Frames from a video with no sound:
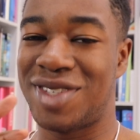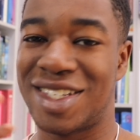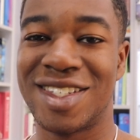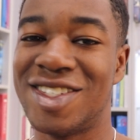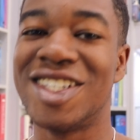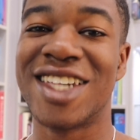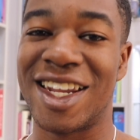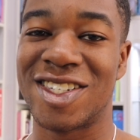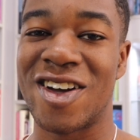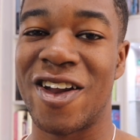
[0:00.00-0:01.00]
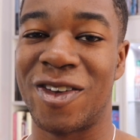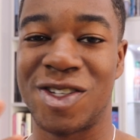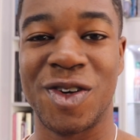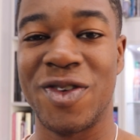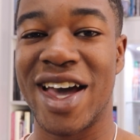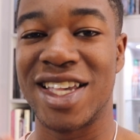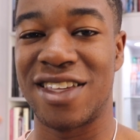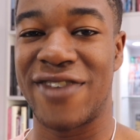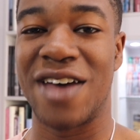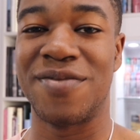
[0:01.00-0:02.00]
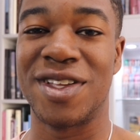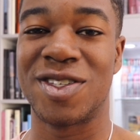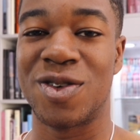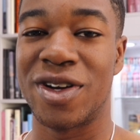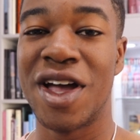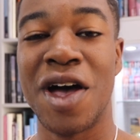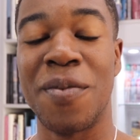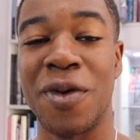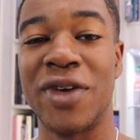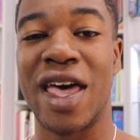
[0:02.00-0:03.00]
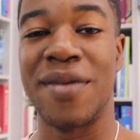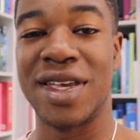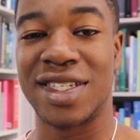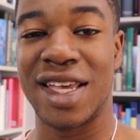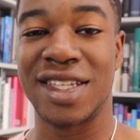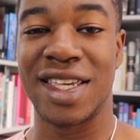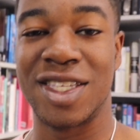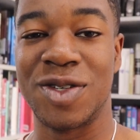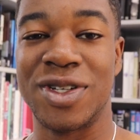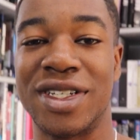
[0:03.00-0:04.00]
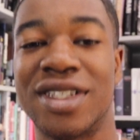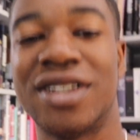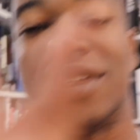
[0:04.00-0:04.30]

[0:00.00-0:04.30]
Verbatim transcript: just getting started on showing you guys the fountain pen store. But with that being said, let's get to it.